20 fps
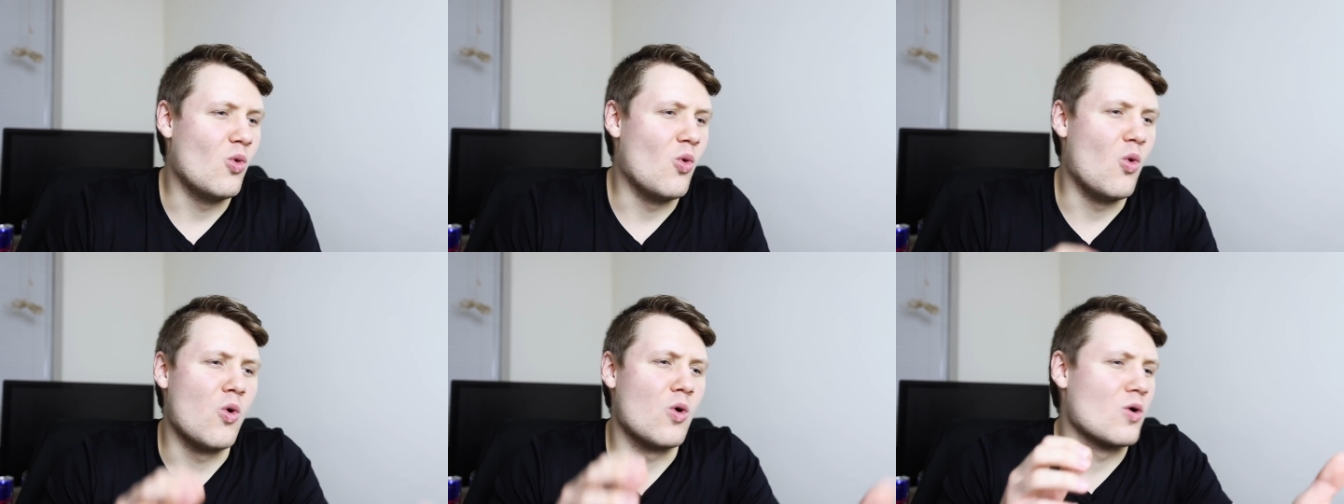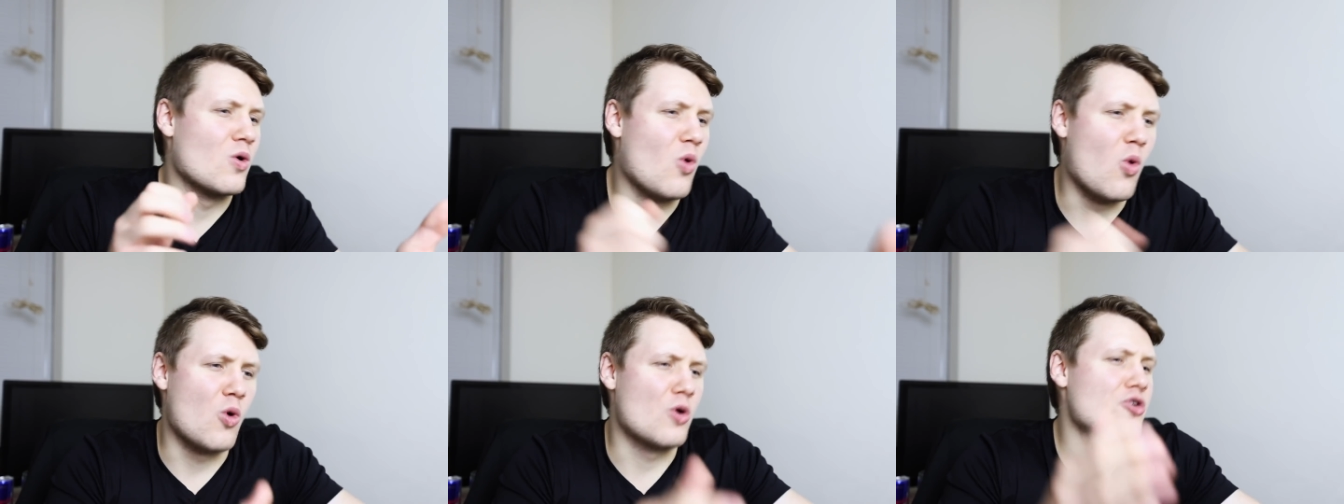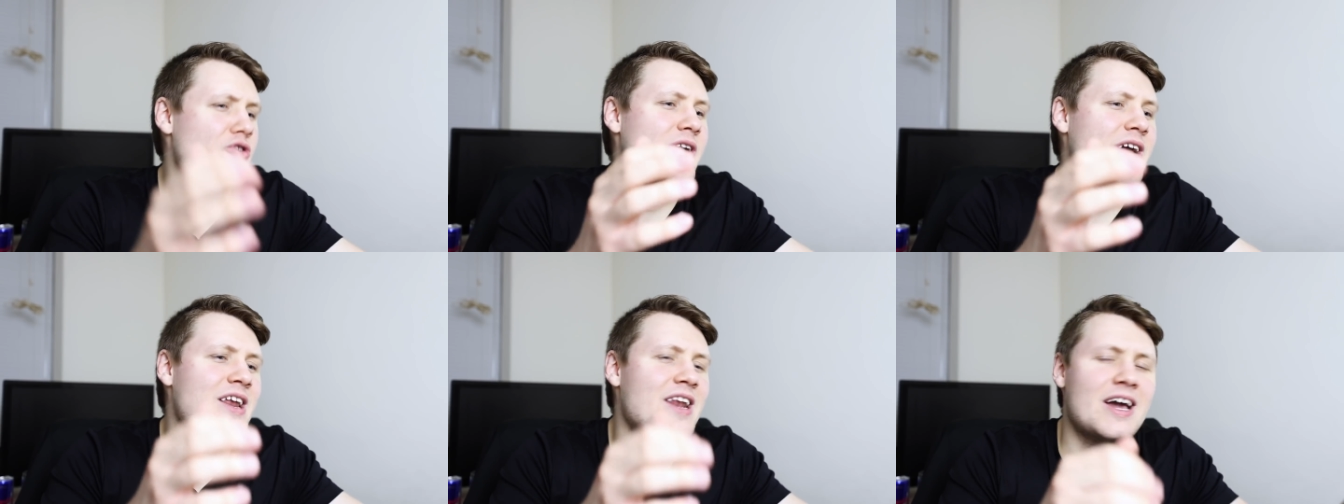or
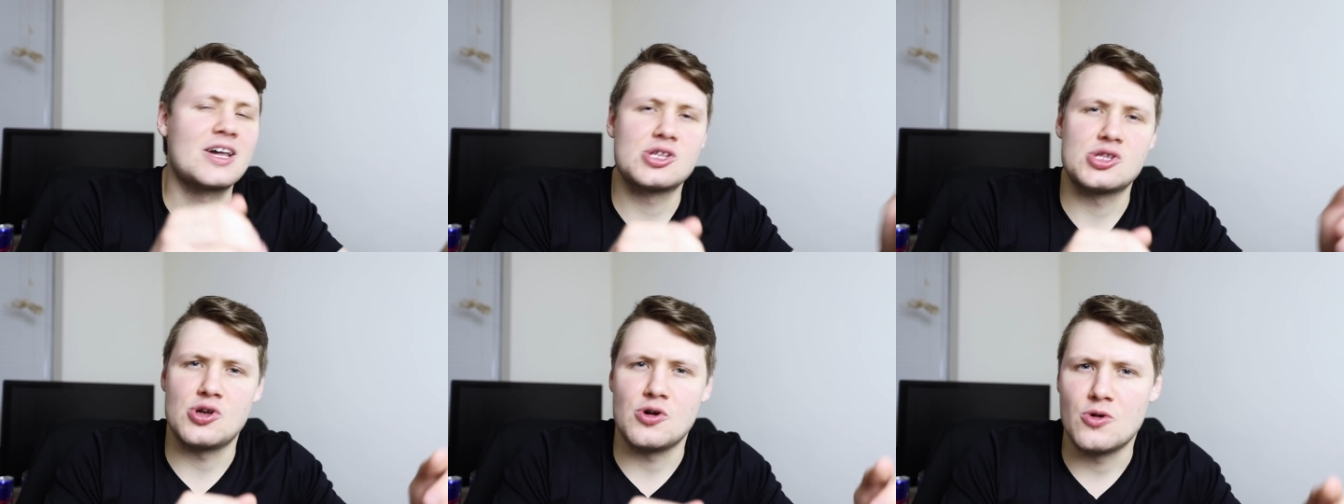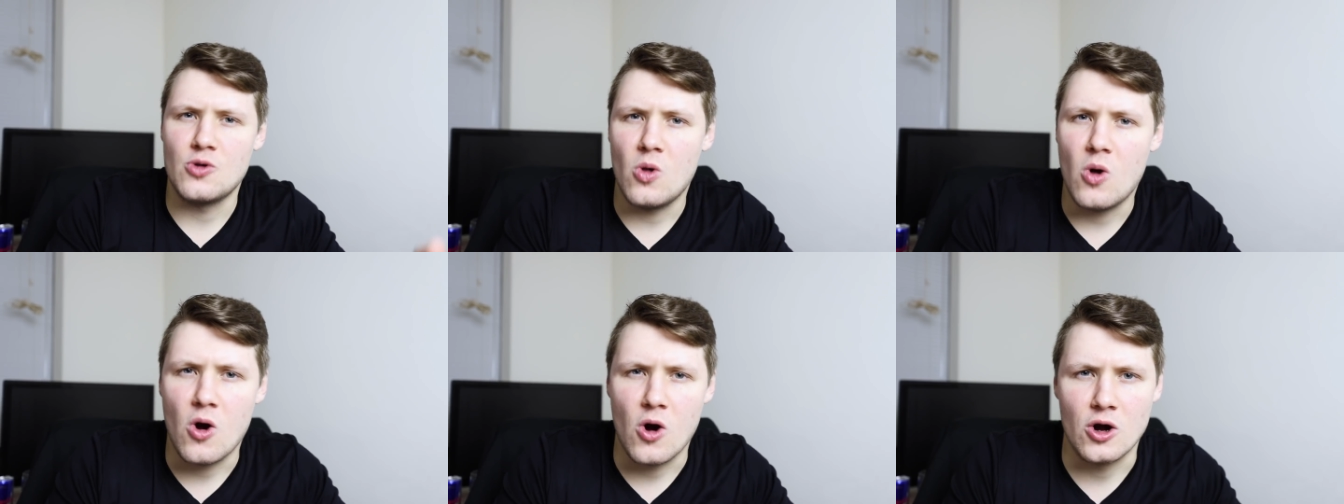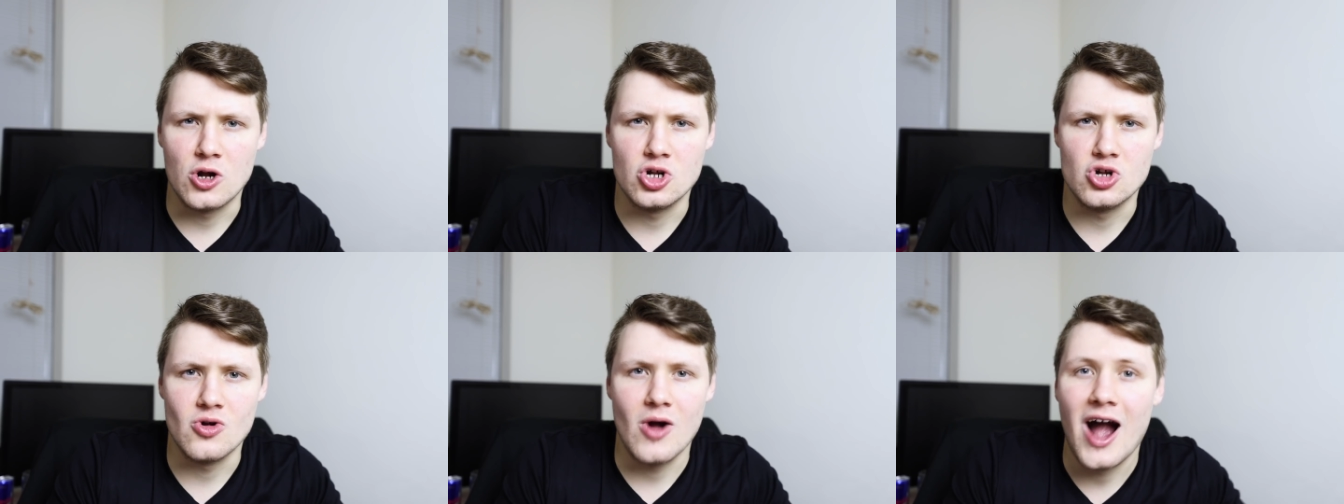ordering an external
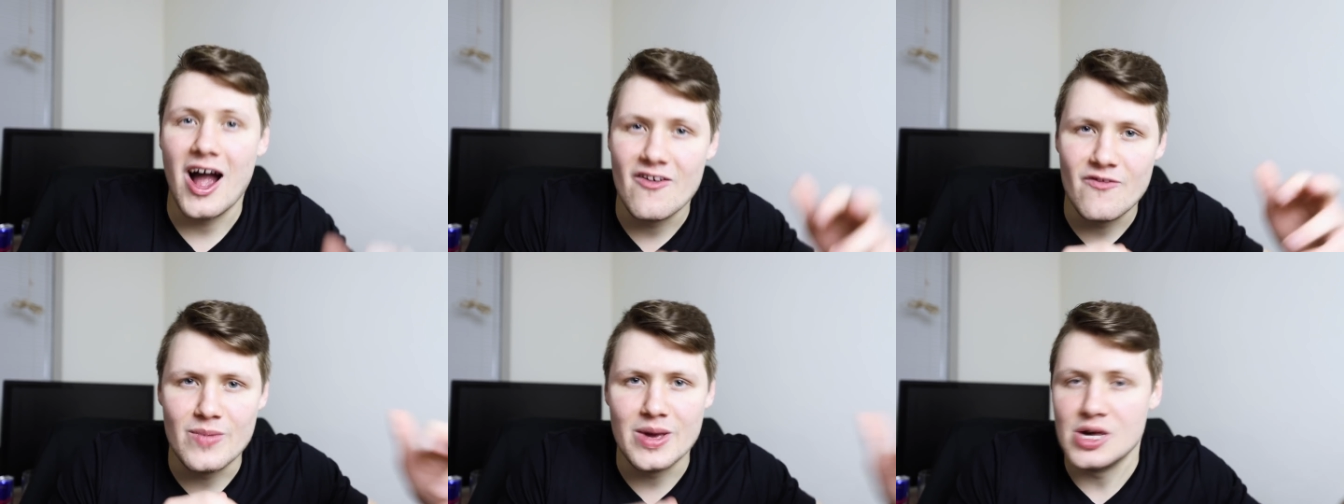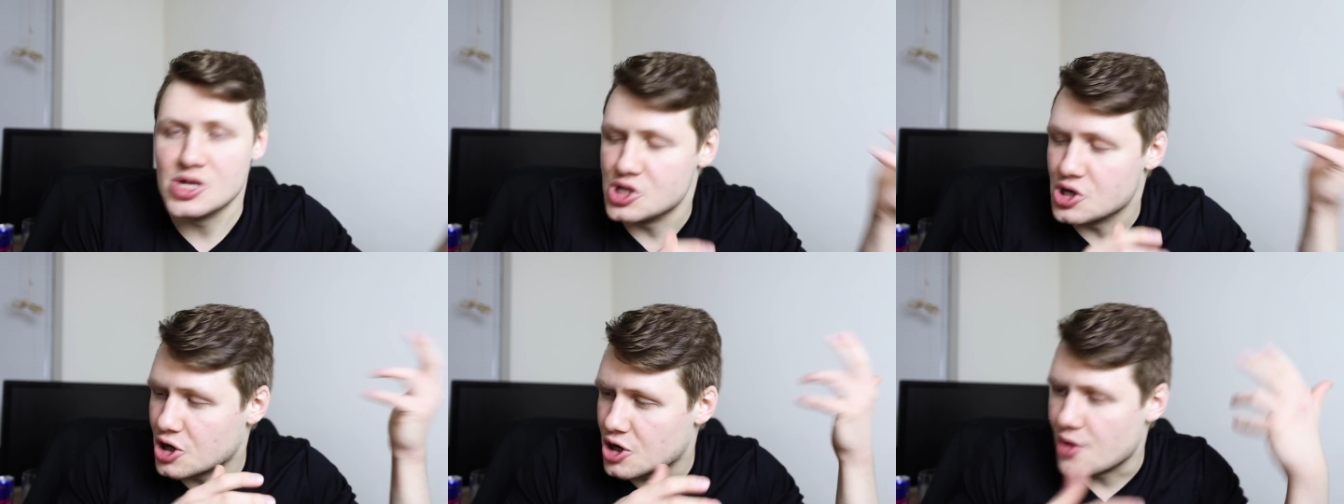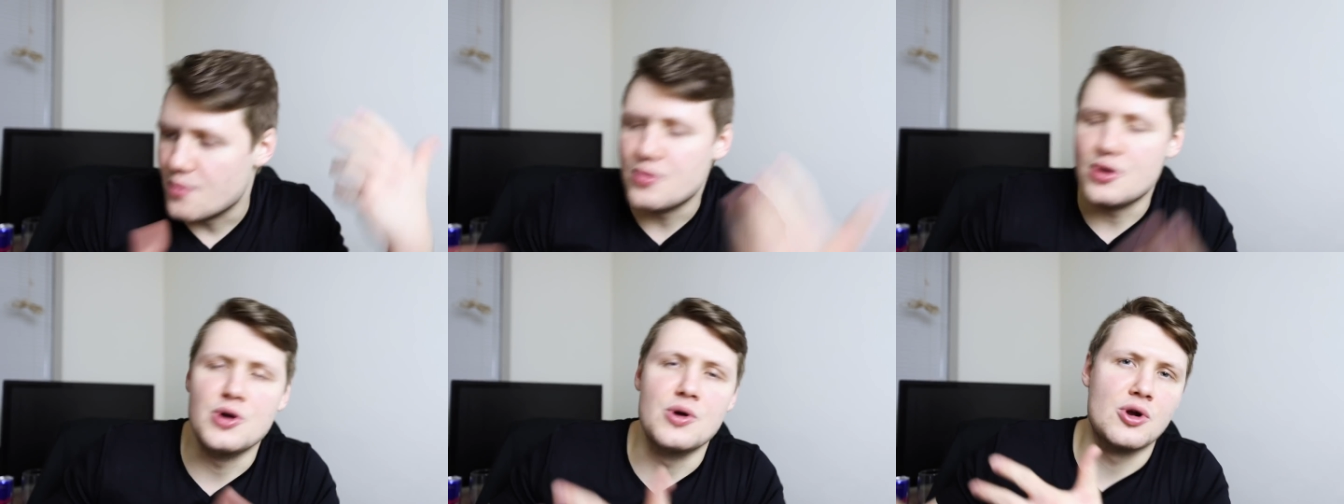hard drive because your
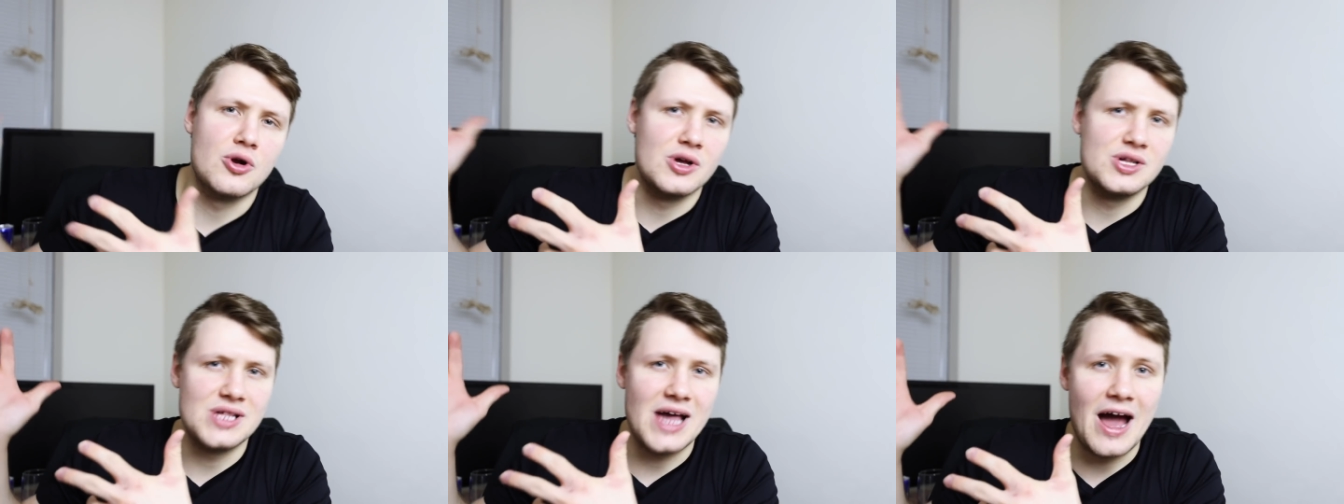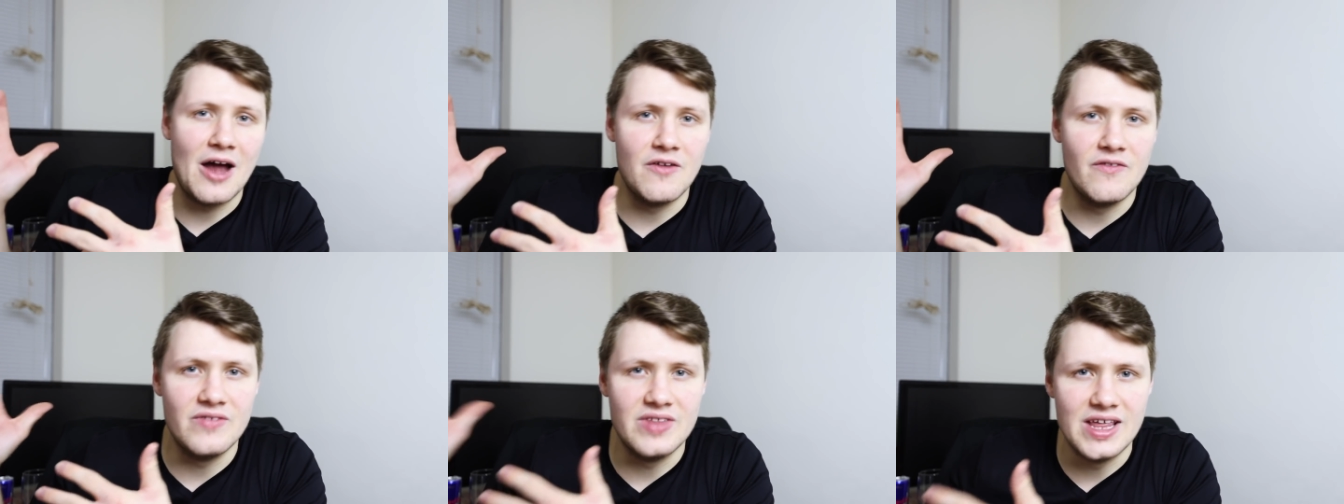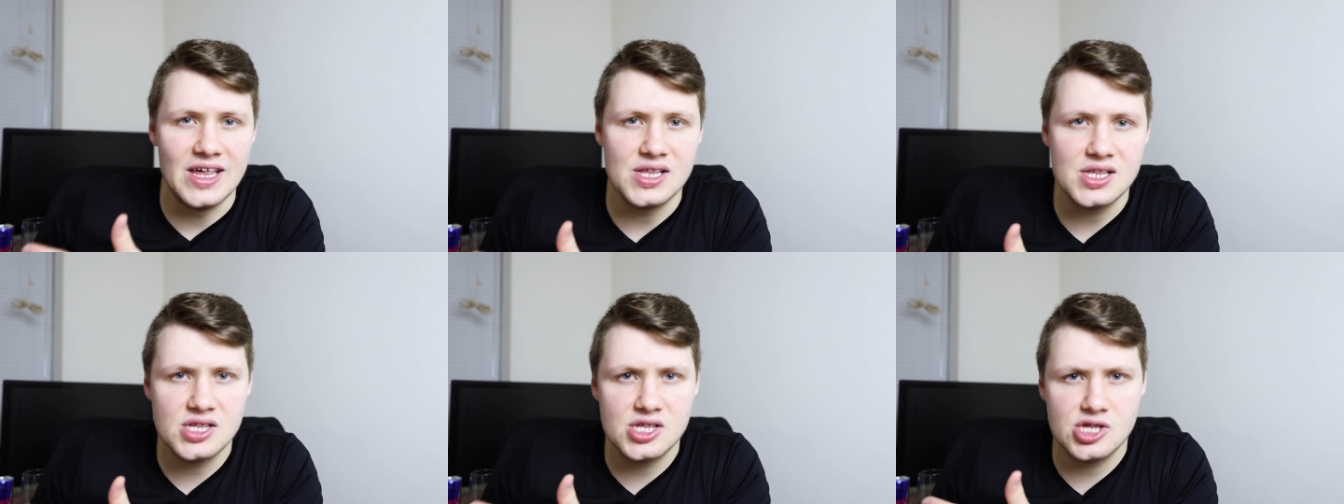computer is out of
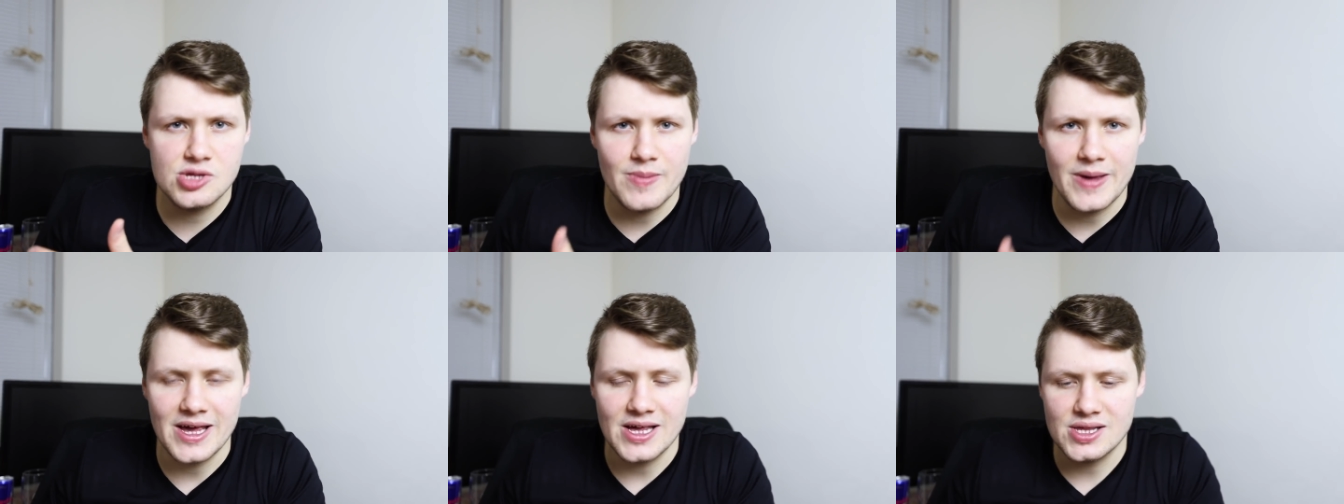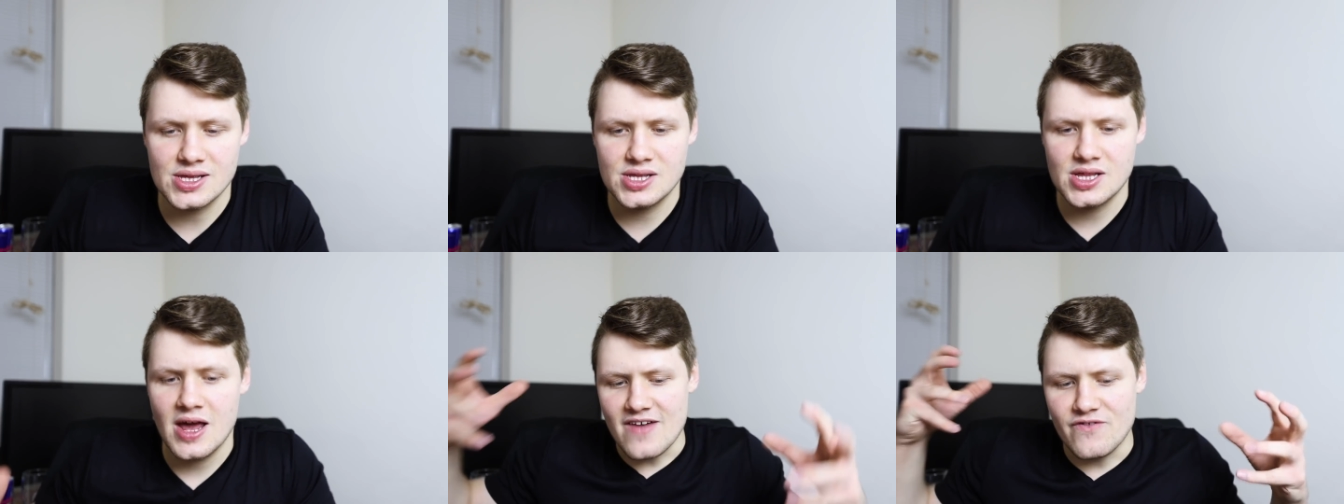disk space.